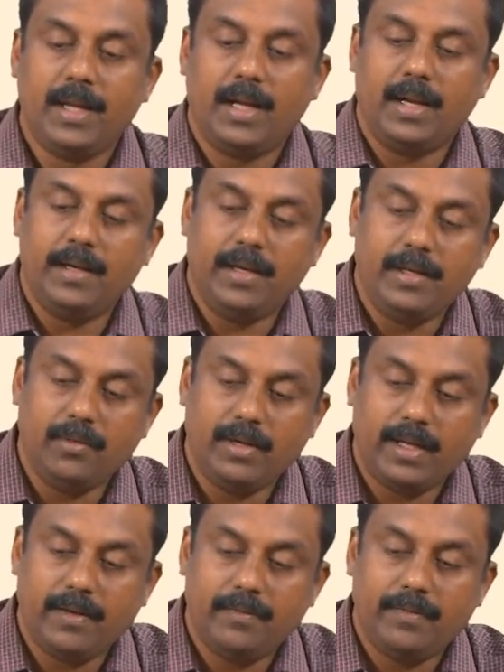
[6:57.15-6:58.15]
and uh, you
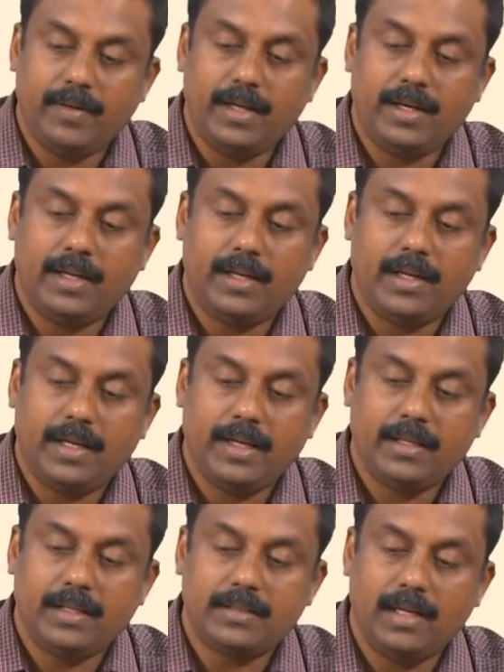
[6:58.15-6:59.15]
will have an
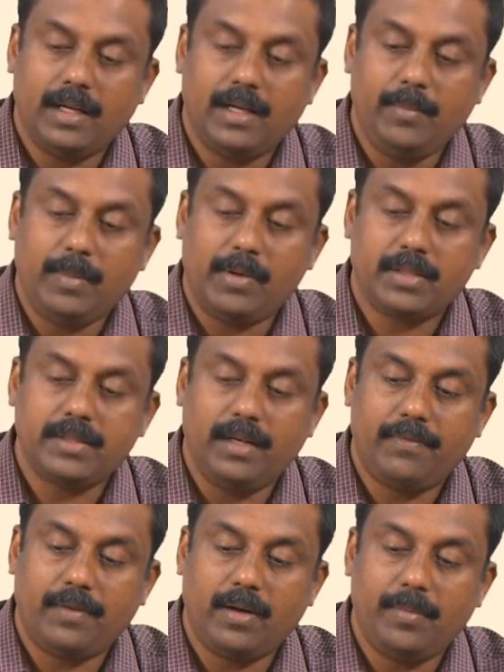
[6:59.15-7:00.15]
uh, uh, aluminum
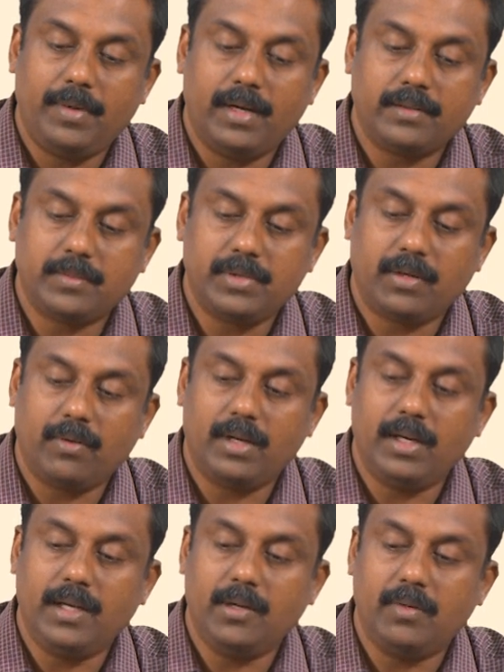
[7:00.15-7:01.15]
oxide formed and
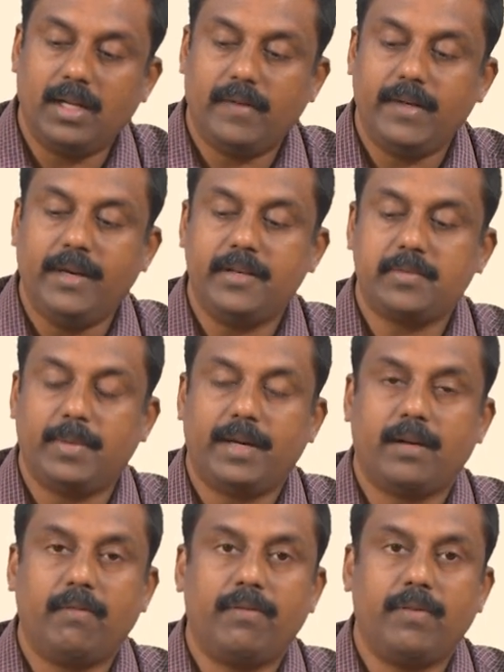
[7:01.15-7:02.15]
subsequently you will have an
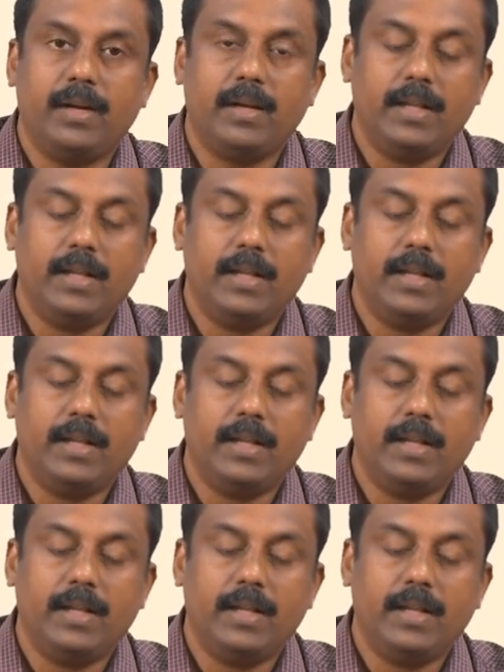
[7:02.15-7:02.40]
enrichment of